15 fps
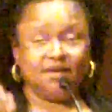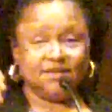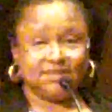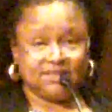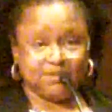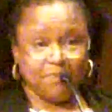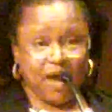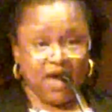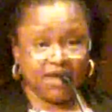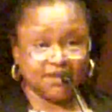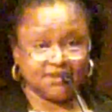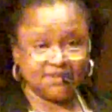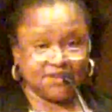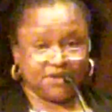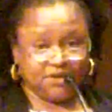
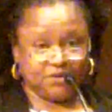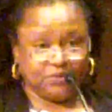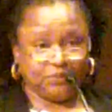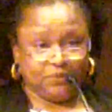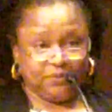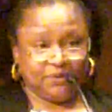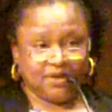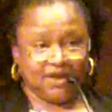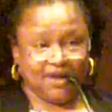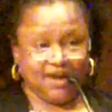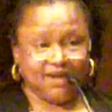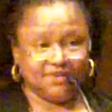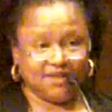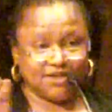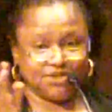smiles at you,
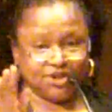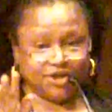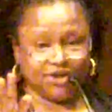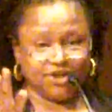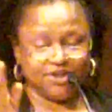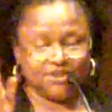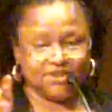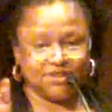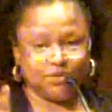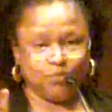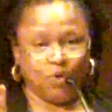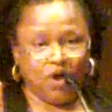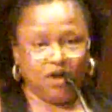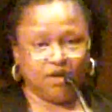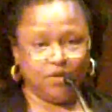and then turns
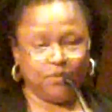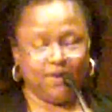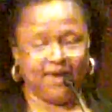and walks